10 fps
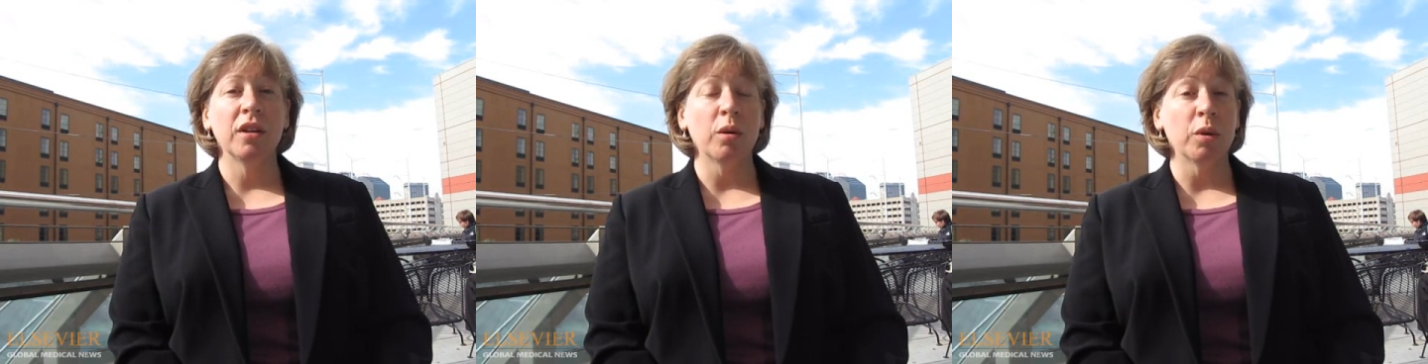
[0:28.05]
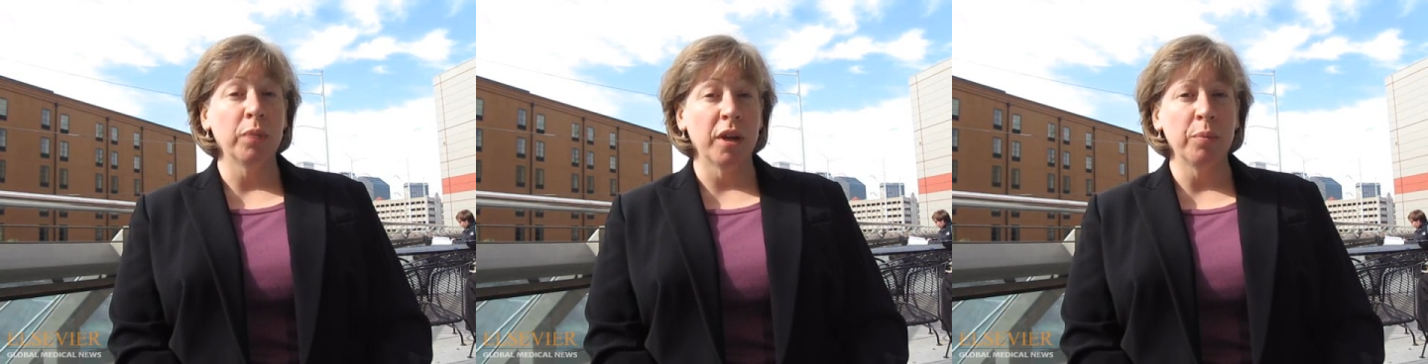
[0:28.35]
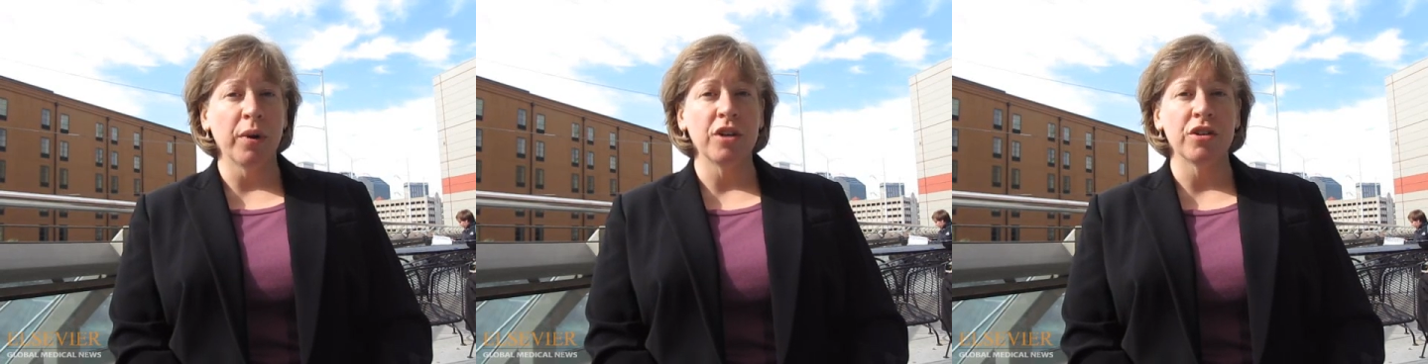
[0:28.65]
lower blood
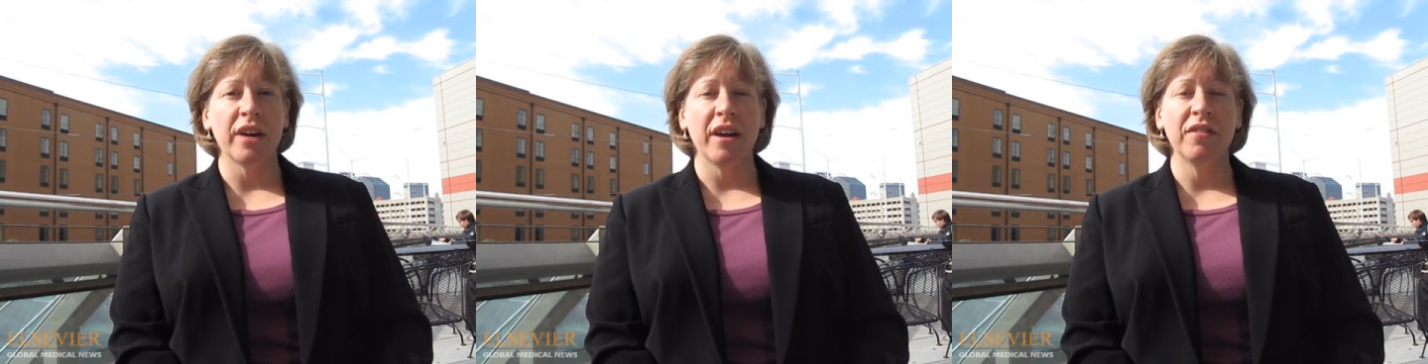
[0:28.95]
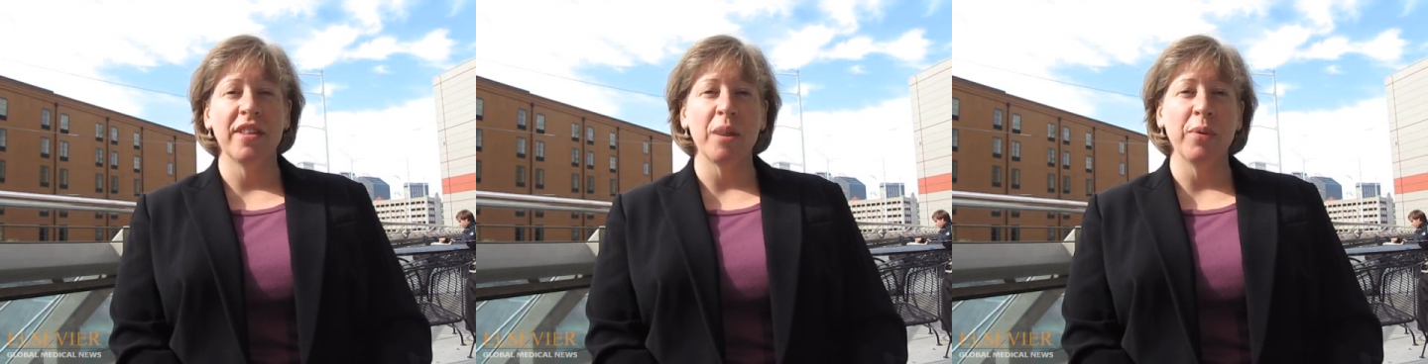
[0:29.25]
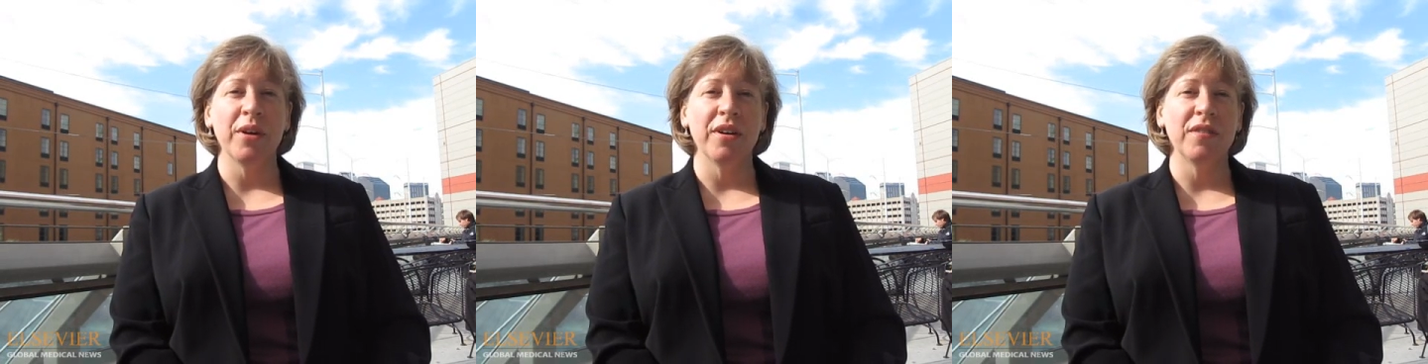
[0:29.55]
pressure after that
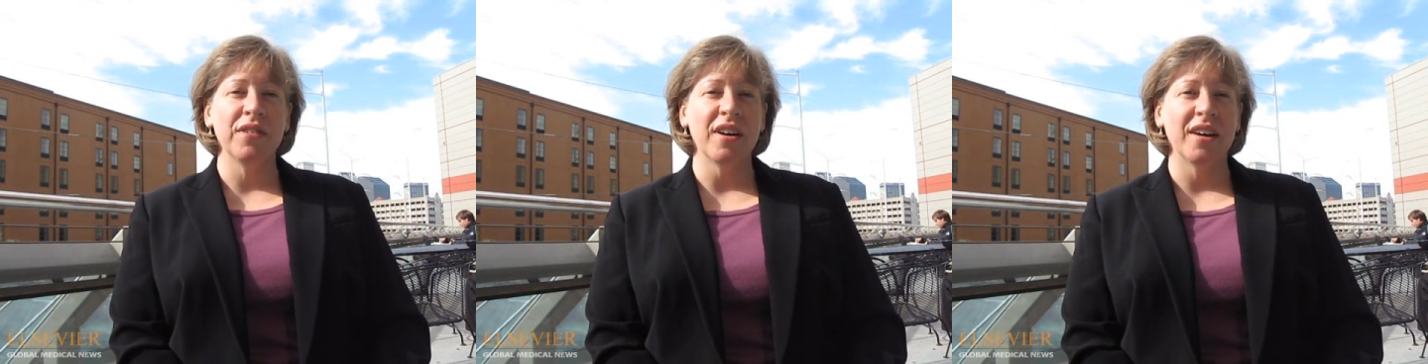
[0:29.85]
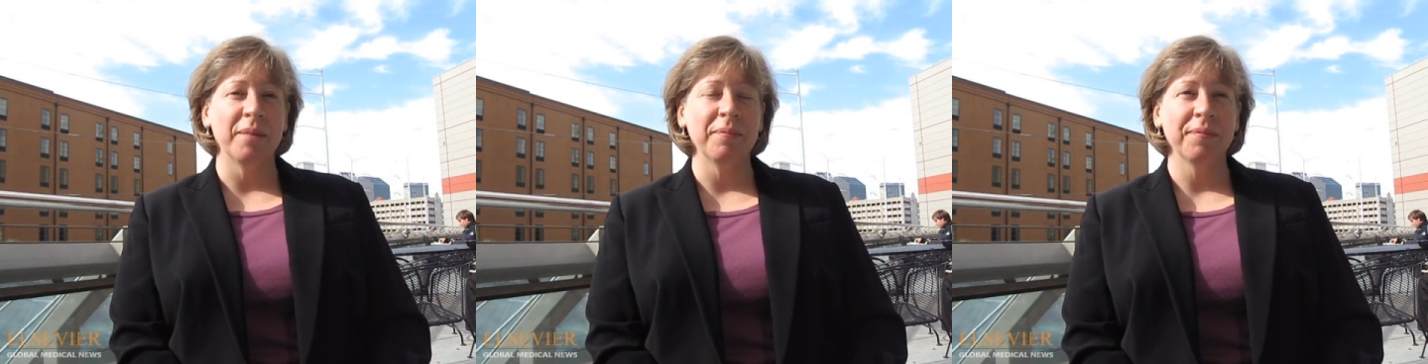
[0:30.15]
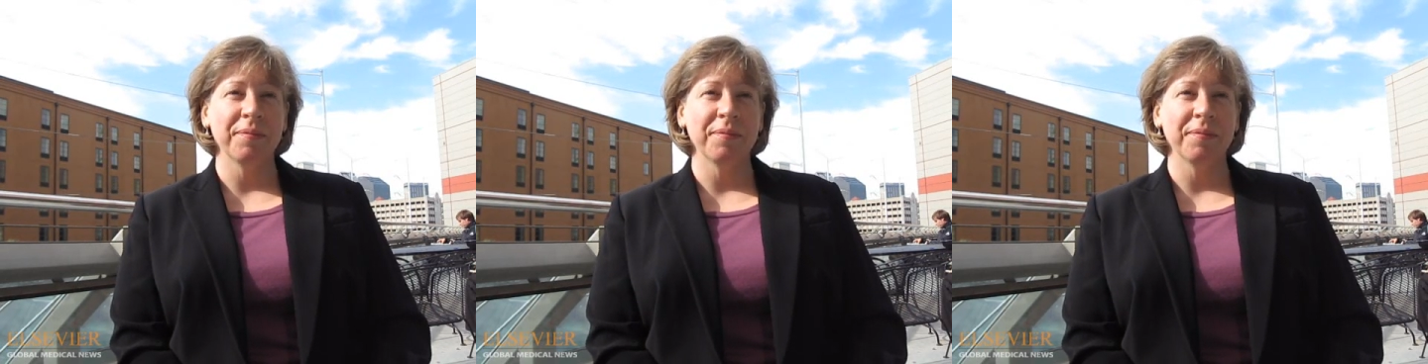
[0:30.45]
period of time.